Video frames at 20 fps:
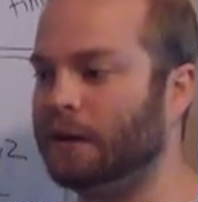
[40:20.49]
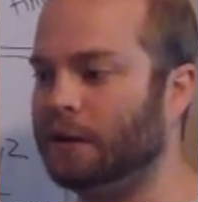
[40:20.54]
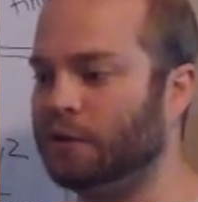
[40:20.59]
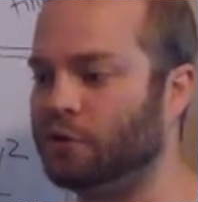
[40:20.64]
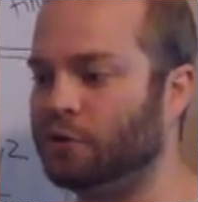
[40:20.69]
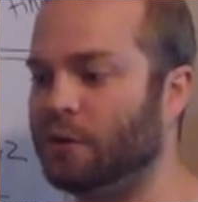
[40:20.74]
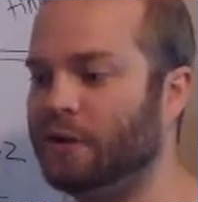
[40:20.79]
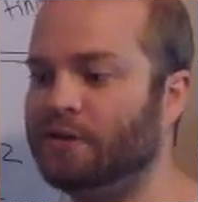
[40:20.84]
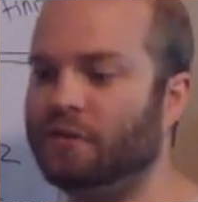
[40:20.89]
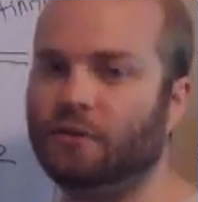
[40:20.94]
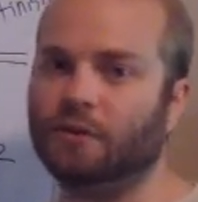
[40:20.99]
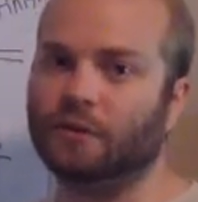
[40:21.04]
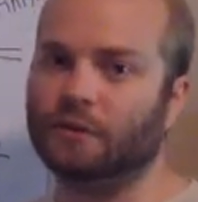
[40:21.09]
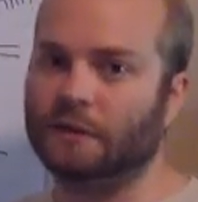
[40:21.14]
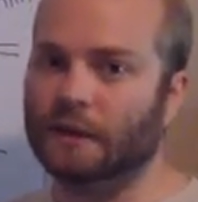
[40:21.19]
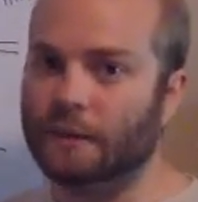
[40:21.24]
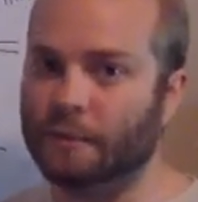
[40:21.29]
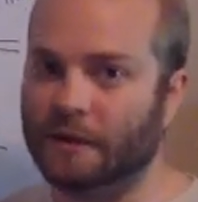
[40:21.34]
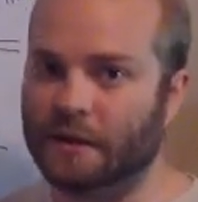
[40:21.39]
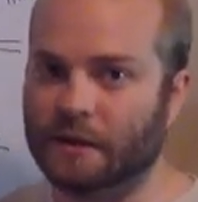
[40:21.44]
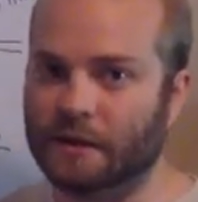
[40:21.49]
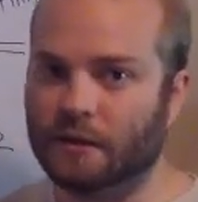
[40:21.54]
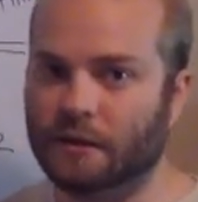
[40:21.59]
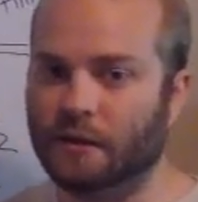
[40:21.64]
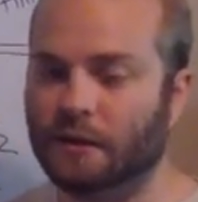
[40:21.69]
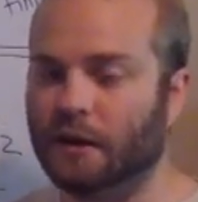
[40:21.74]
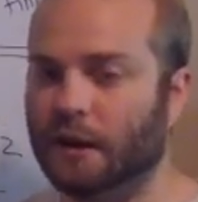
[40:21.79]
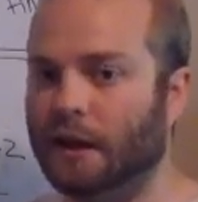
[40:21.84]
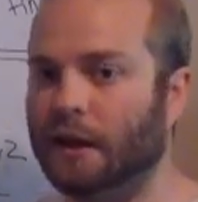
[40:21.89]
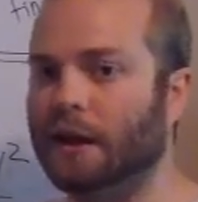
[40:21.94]
choices are limited,
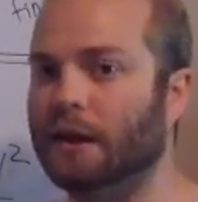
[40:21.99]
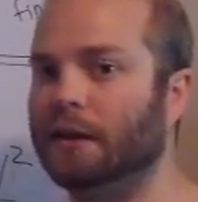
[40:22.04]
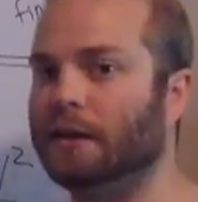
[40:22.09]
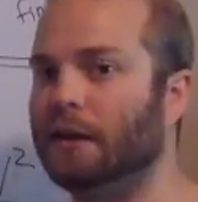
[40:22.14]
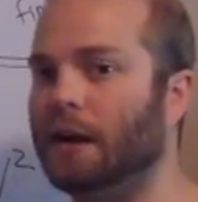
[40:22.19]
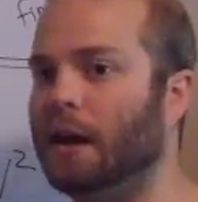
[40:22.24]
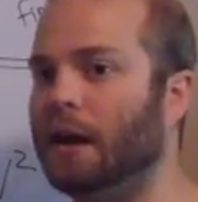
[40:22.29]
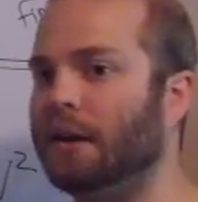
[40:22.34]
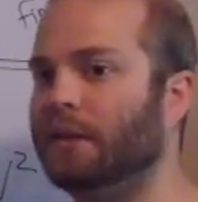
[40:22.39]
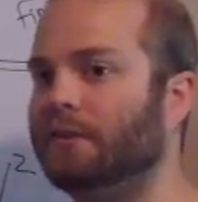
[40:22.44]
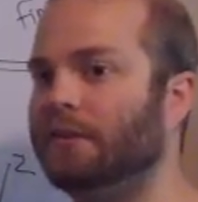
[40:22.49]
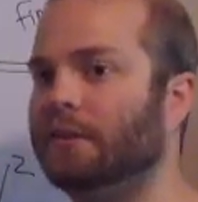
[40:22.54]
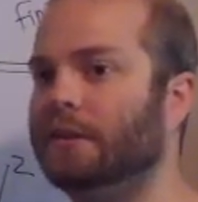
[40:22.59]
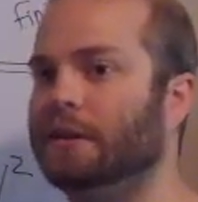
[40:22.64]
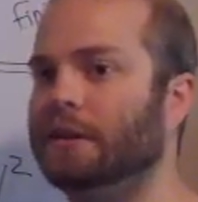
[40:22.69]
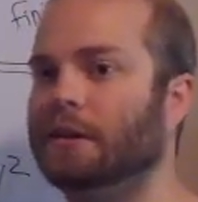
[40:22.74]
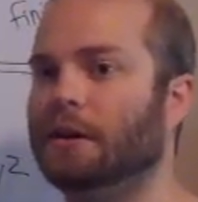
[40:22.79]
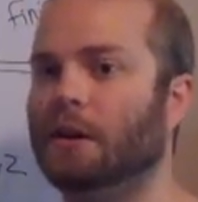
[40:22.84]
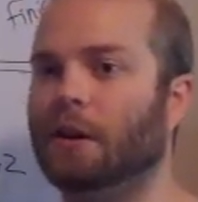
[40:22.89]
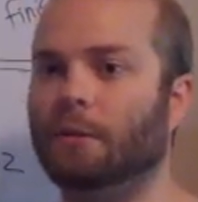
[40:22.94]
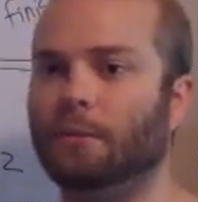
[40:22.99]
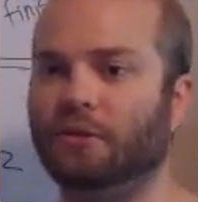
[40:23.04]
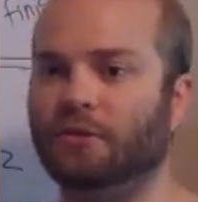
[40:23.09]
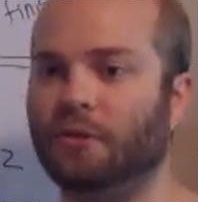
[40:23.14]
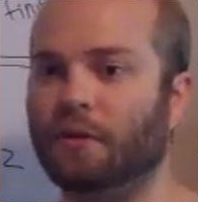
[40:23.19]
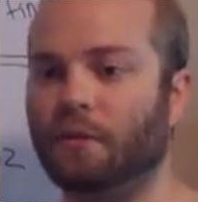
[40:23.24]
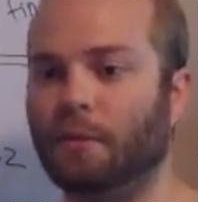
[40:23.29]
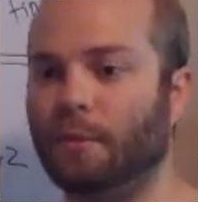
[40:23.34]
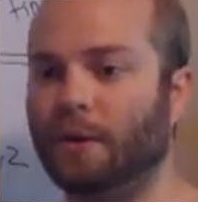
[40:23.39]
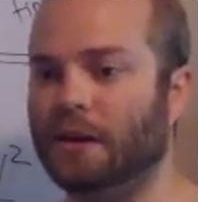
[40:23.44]
and honestly, almost
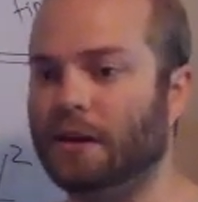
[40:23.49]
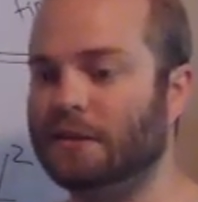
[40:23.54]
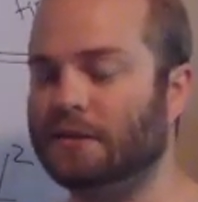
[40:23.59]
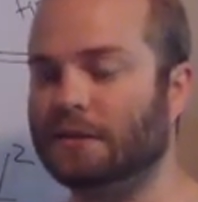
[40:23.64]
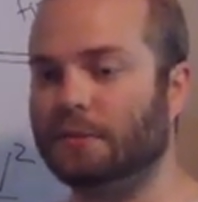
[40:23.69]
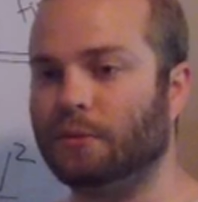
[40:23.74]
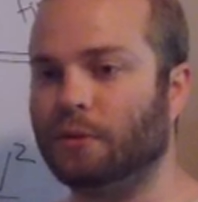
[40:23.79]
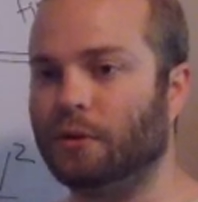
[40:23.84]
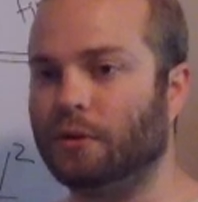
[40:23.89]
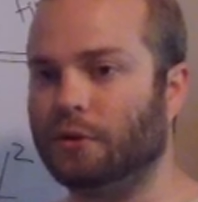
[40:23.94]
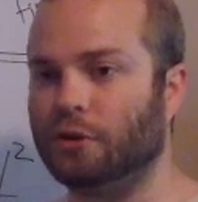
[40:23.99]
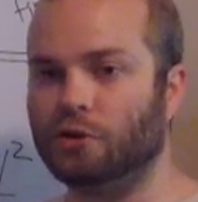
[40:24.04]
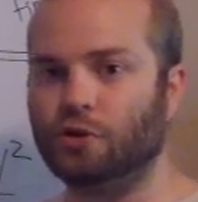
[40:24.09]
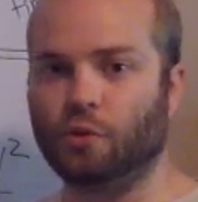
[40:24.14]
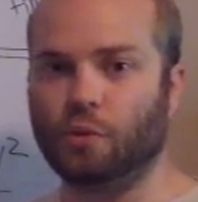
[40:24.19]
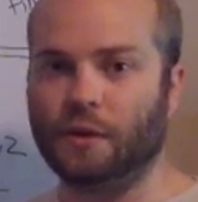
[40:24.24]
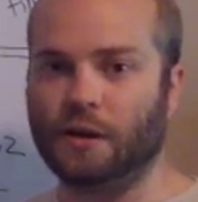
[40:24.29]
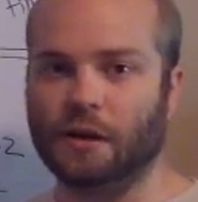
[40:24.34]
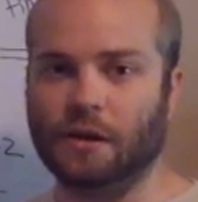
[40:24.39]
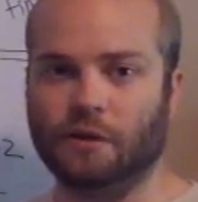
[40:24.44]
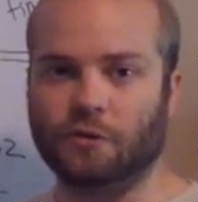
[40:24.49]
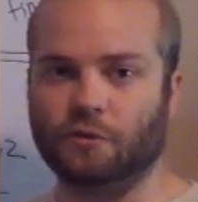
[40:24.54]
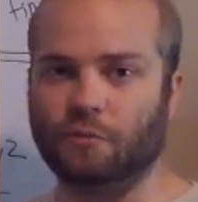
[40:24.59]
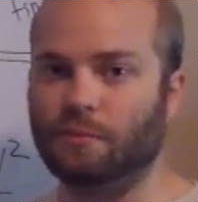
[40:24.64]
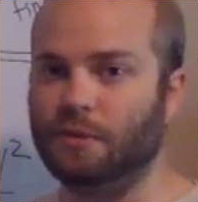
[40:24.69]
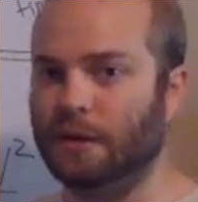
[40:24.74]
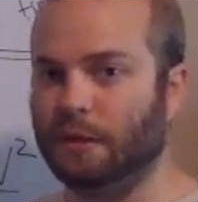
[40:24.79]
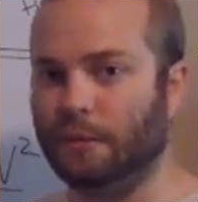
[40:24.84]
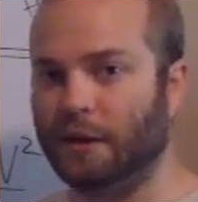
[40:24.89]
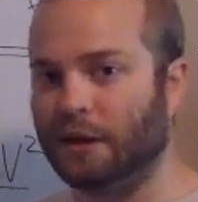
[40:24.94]
everybody ends up going with a 20-inch
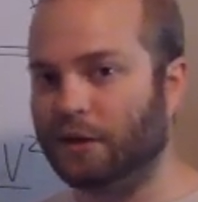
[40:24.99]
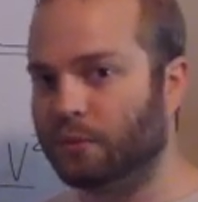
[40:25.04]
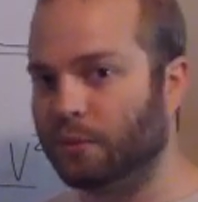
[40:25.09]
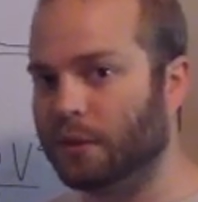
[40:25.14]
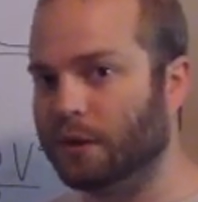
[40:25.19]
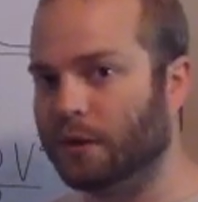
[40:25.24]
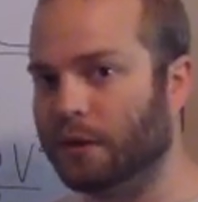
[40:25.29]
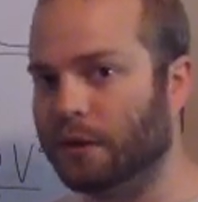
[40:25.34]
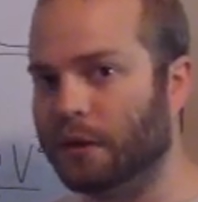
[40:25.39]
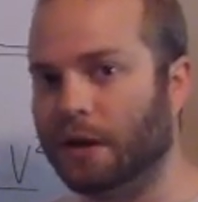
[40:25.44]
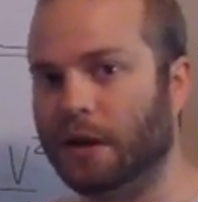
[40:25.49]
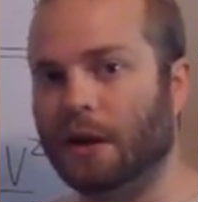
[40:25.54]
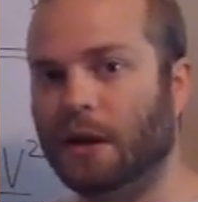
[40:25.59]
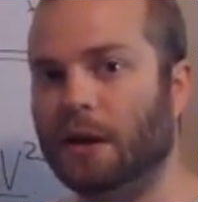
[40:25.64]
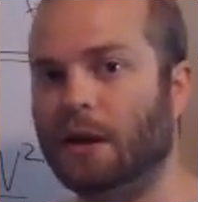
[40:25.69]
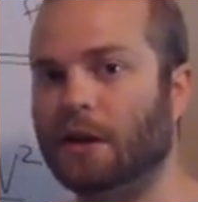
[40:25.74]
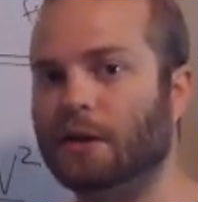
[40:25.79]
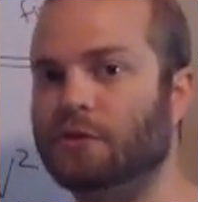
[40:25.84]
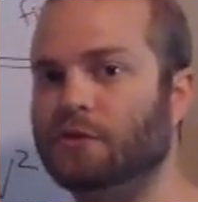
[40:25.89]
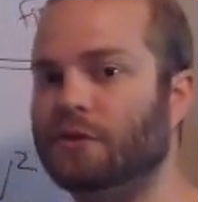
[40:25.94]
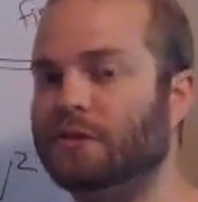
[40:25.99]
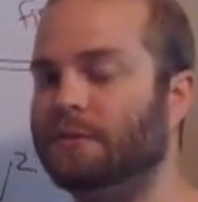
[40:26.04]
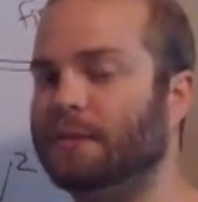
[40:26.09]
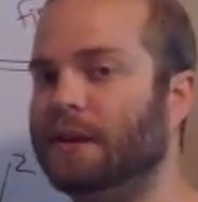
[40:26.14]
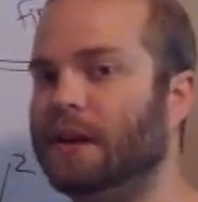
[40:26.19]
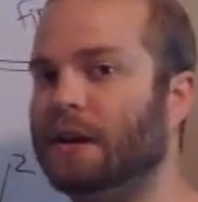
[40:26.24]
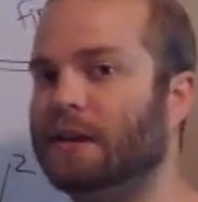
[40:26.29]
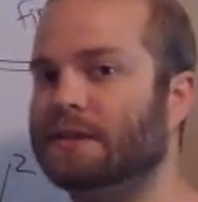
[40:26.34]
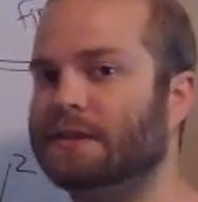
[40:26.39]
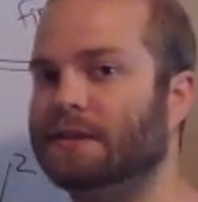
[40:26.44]
BMX wheel just
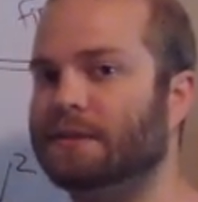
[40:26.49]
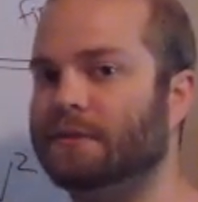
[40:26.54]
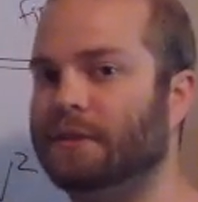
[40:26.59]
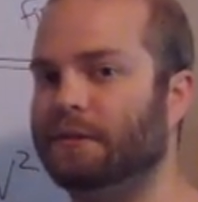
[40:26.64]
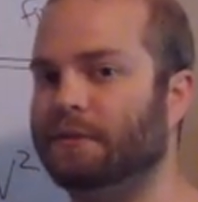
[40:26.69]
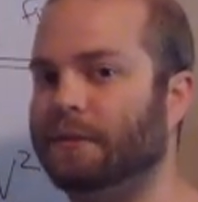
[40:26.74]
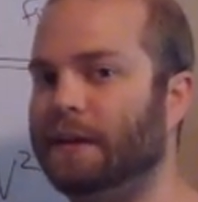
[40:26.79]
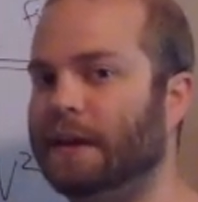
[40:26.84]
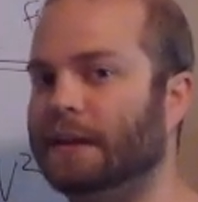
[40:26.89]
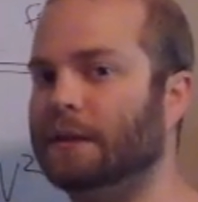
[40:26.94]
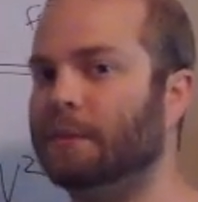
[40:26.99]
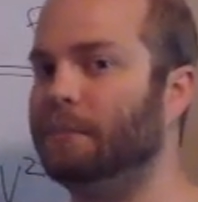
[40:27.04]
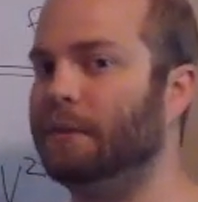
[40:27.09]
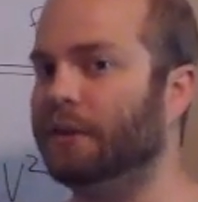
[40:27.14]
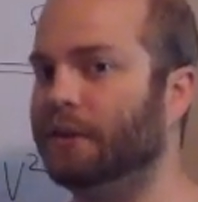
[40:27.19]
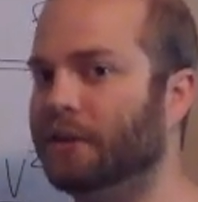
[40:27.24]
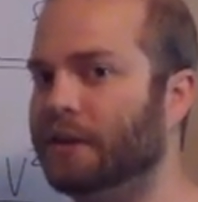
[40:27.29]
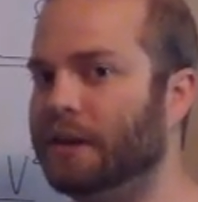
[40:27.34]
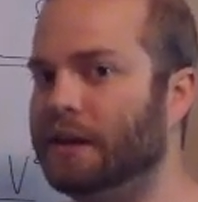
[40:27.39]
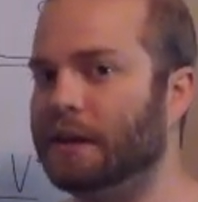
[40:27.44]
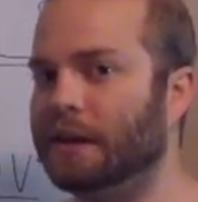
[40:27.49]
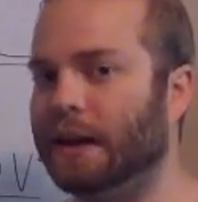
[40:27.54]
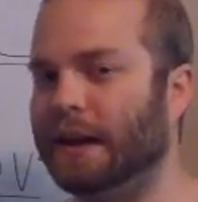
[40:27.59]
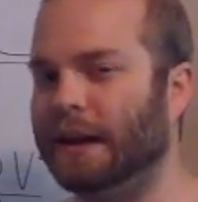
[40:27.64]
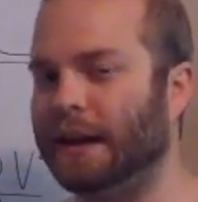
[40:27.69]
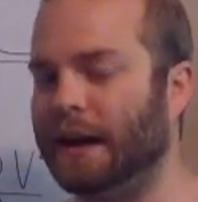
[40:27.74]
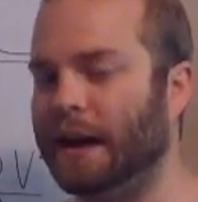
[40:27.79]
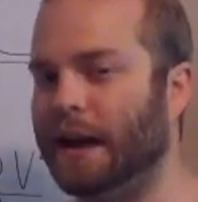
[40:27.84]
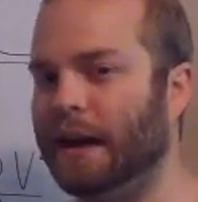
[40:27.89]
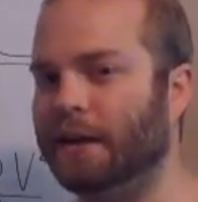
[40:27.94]
because of availability, and
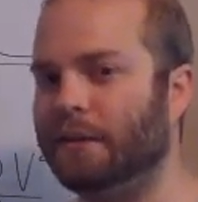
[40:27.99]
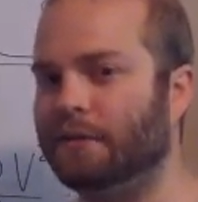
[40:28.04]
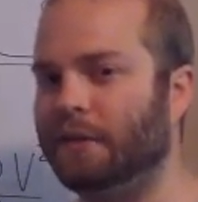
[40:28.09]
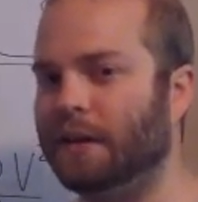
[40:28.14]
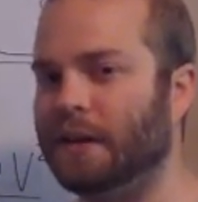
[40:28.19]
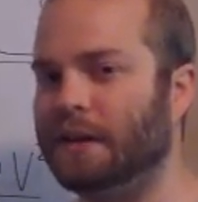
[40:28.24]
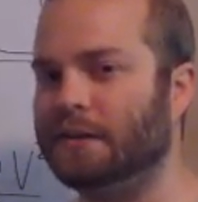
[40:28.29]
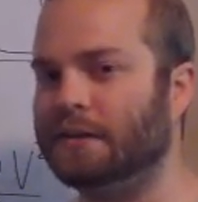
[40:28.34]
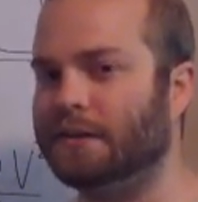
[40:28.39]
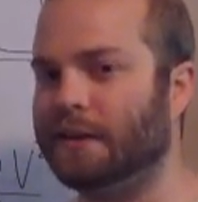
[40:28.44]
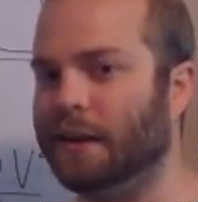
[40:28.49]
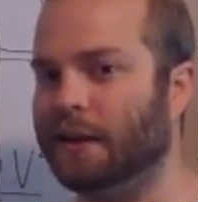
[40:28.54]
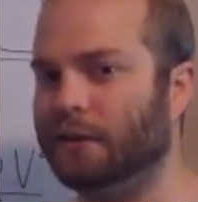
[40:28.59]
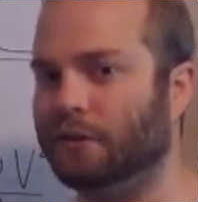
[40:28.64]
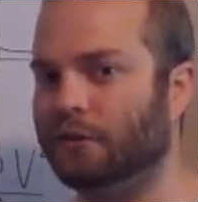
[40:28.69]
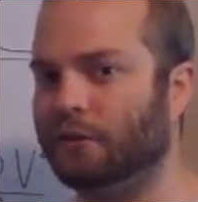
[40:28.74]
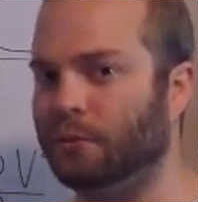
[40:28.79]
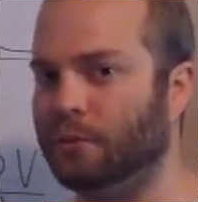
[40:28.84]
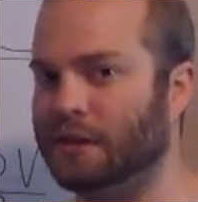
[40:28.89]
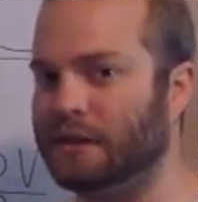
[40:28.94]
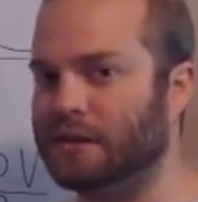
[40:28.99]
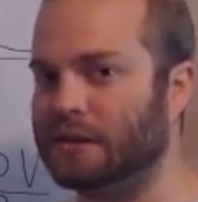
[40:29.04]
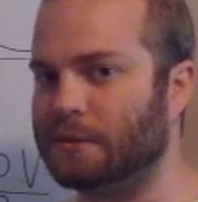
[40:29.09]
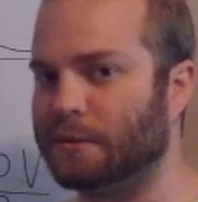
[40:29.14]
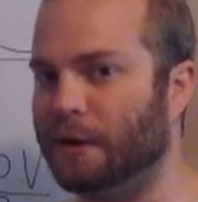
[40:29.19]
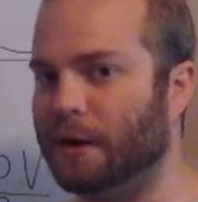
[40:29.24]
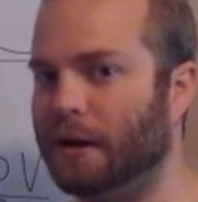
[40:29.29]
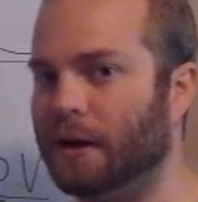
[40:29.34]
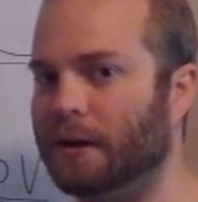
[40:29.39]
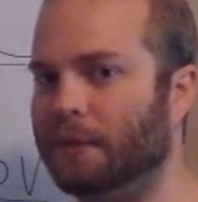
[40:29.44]
it kind of hits that sweet
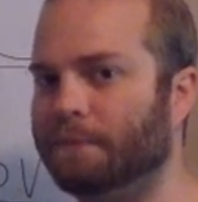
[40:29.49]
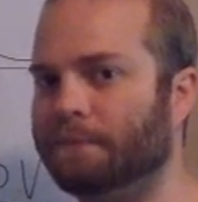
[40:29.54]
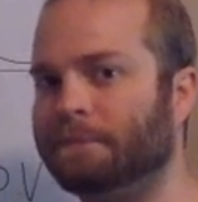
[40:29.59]
spot.